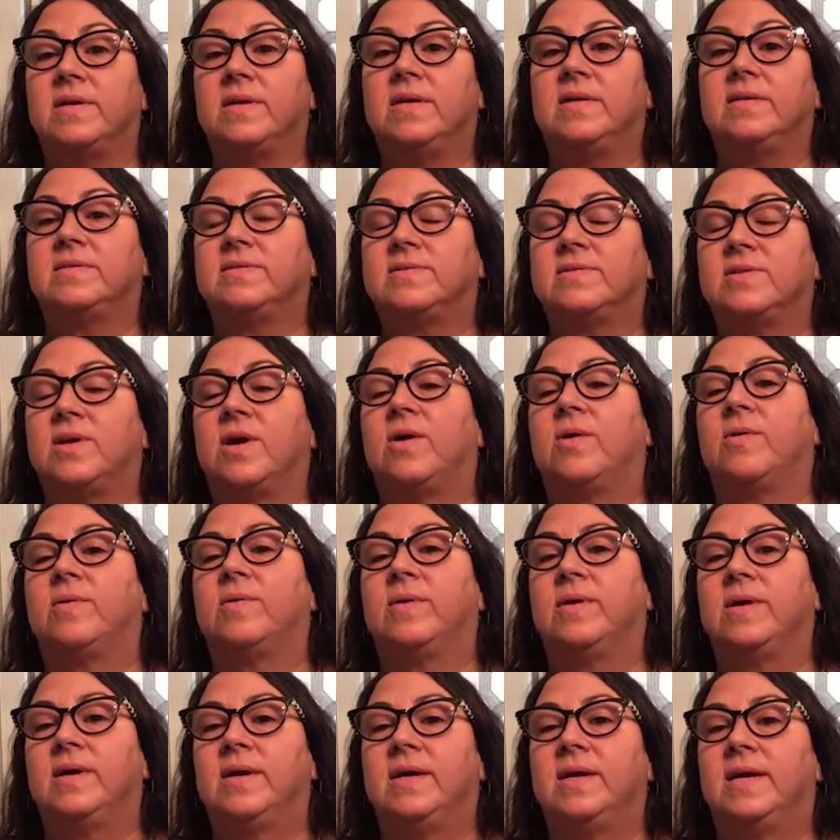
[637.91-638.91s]
And
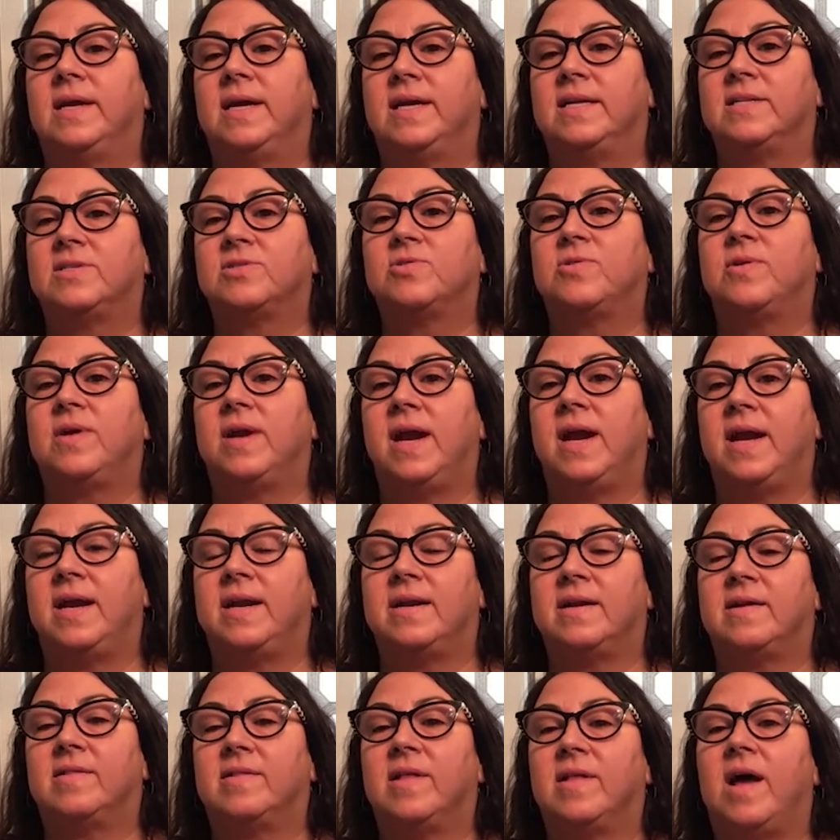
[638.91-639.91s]
so it's
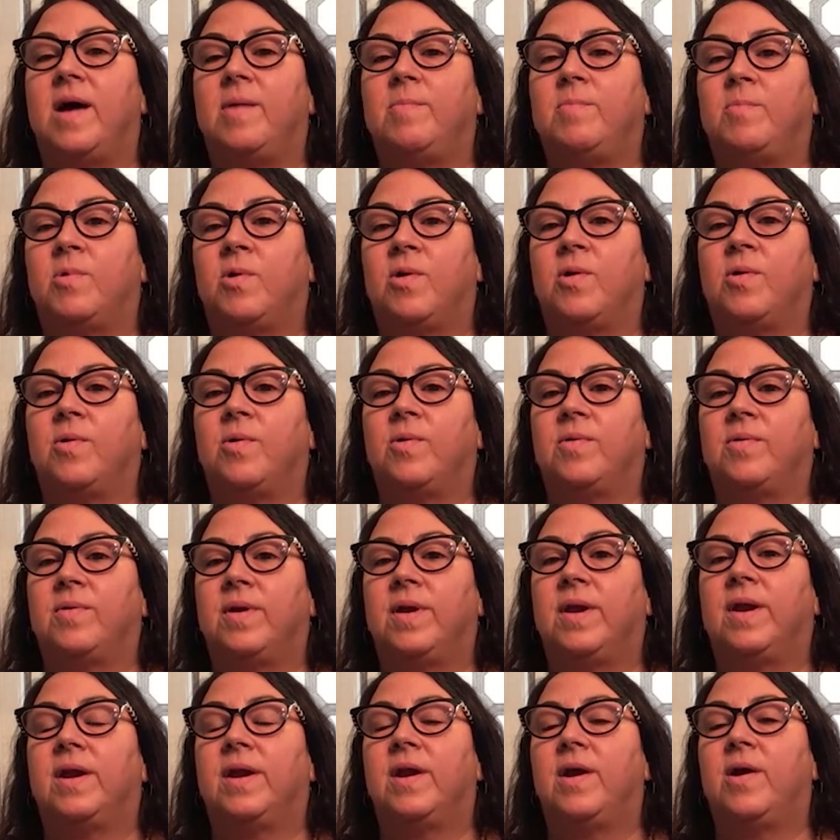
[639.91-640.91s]
created a lot more,
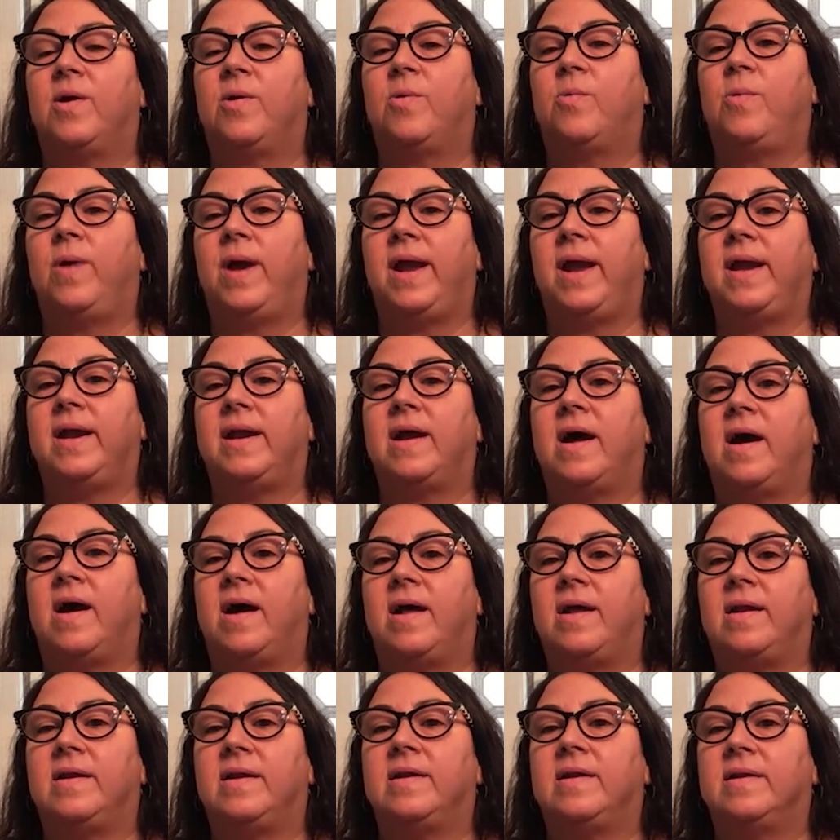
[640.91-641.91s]
weight
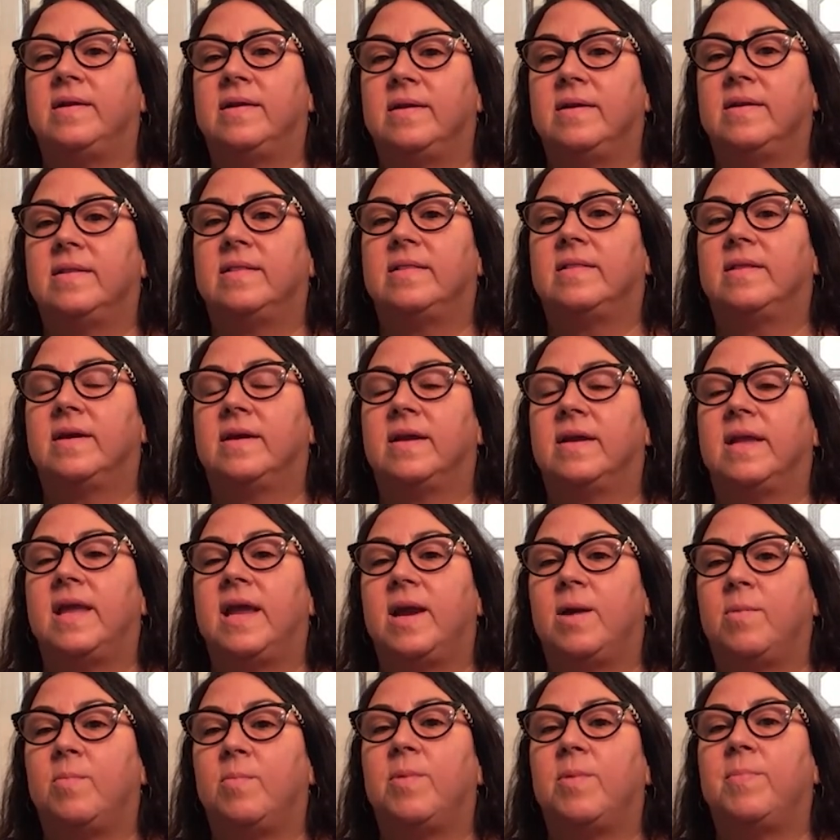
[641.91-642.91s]
on the
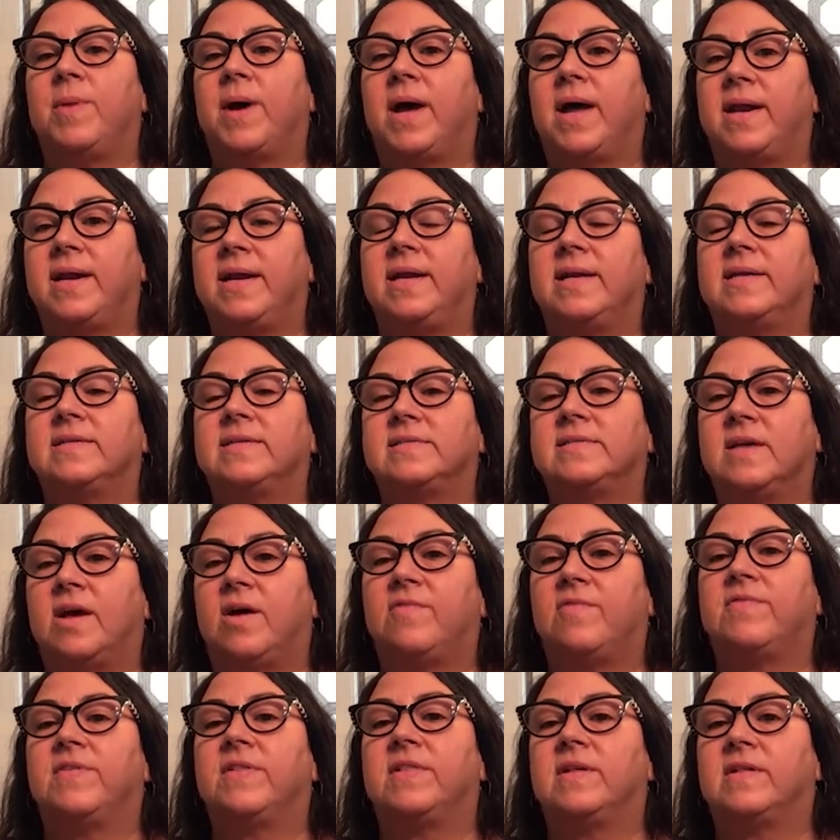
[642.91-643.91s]
camera body
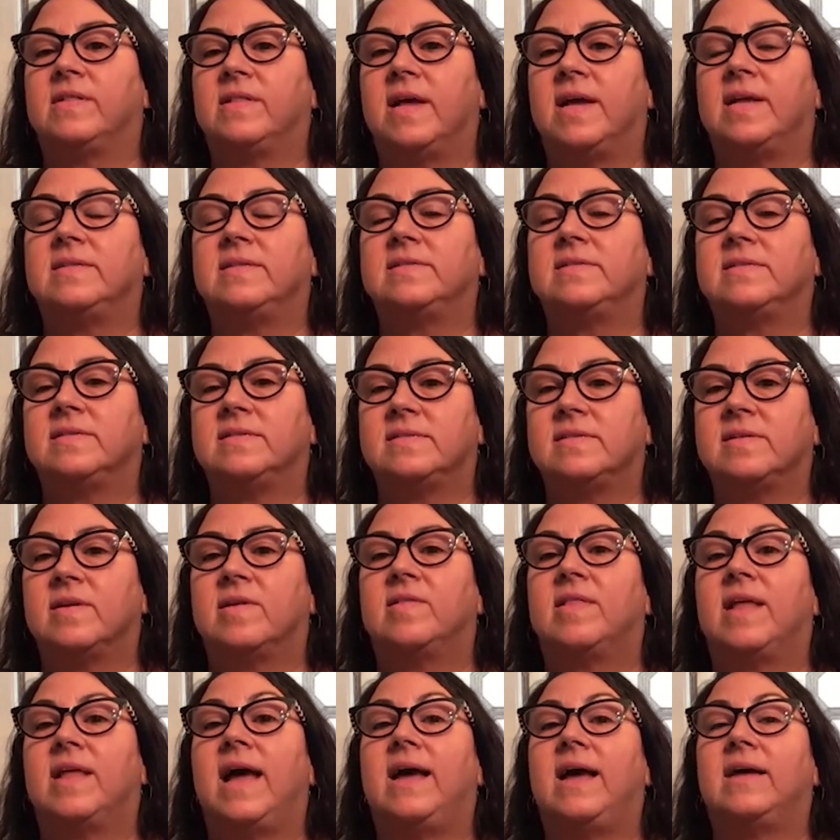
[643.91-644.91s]
itself and the lenses. The
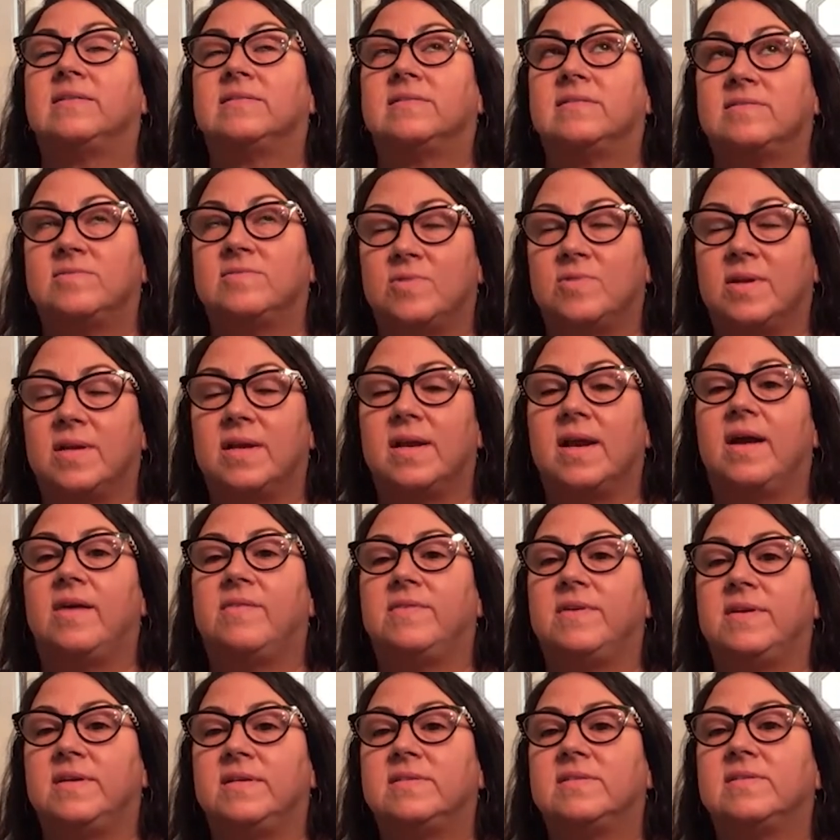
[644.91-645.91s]
glass is really
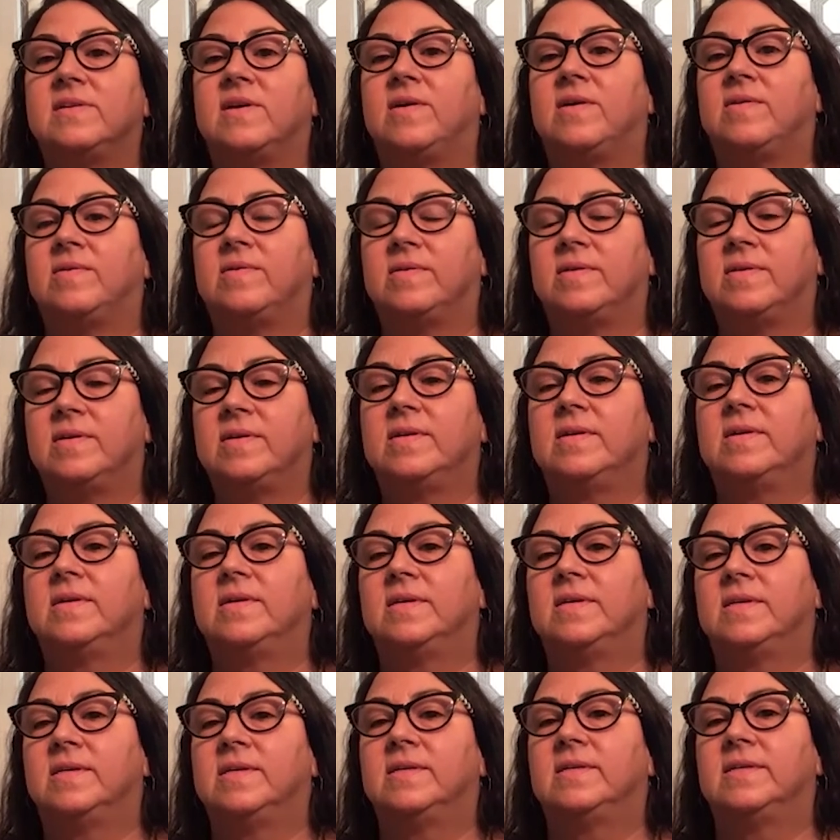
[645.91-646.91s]
heavy. So,
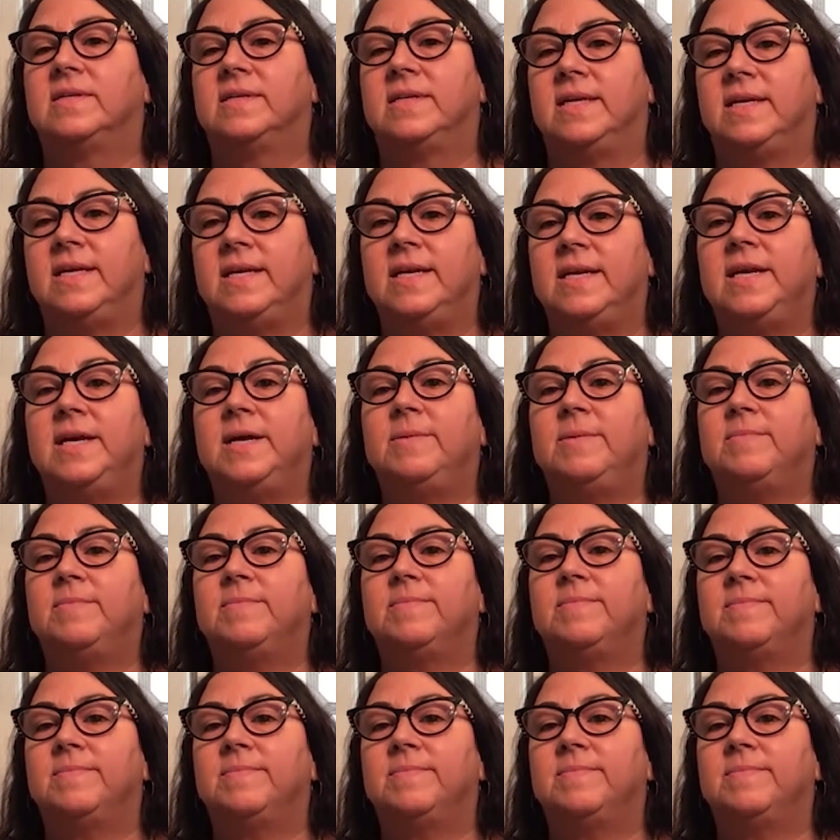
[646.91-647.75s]
yep.